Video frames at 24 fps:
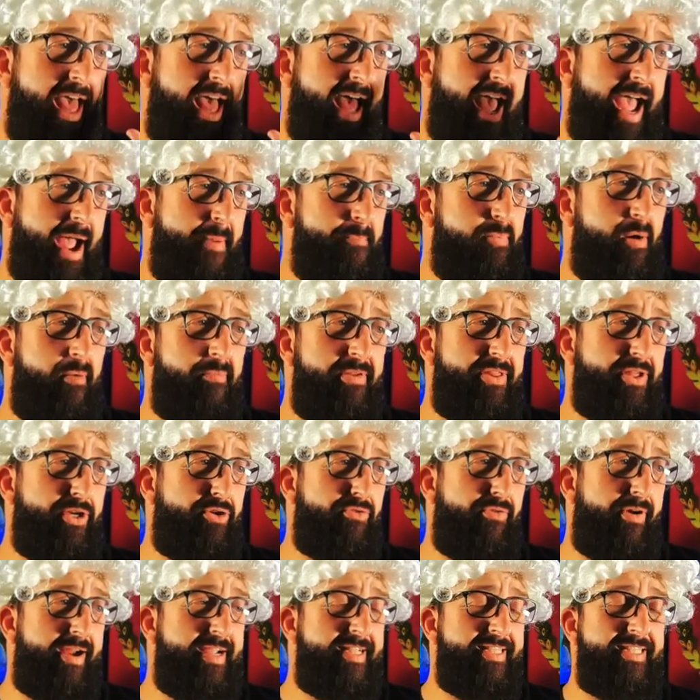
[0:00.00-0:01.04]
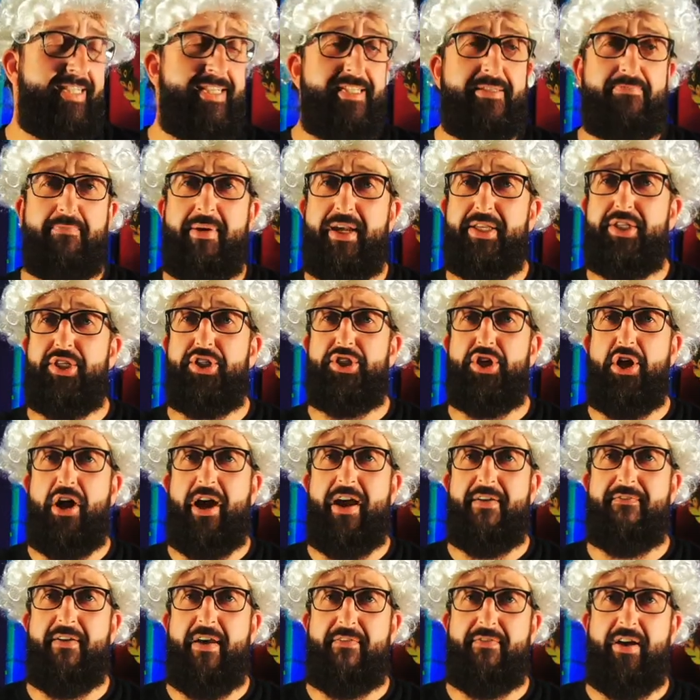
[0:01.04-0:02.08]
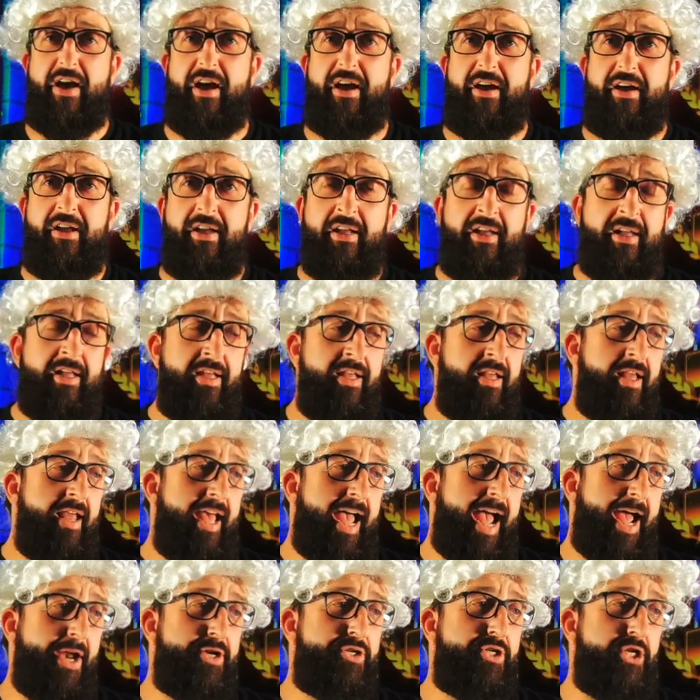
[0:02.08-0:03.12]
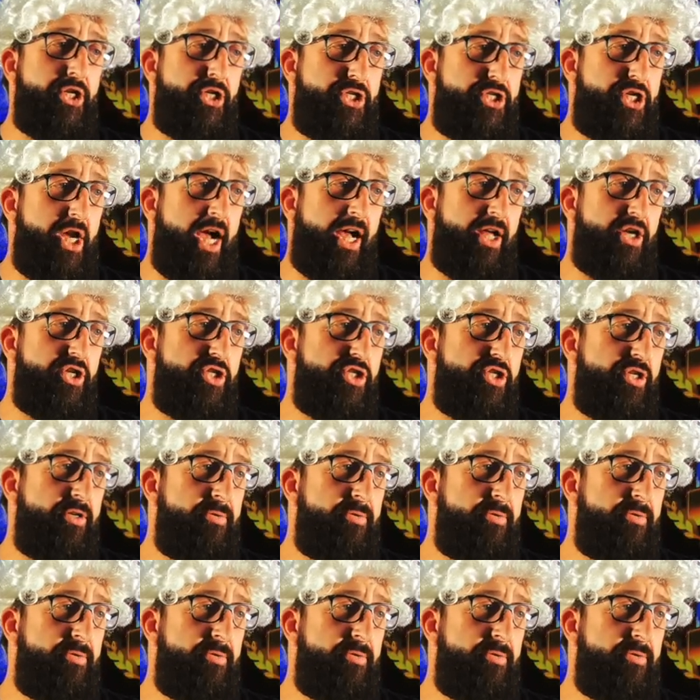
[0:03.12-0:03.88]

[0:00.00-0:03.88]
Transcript: and probably the craziest message I've ever had to judge.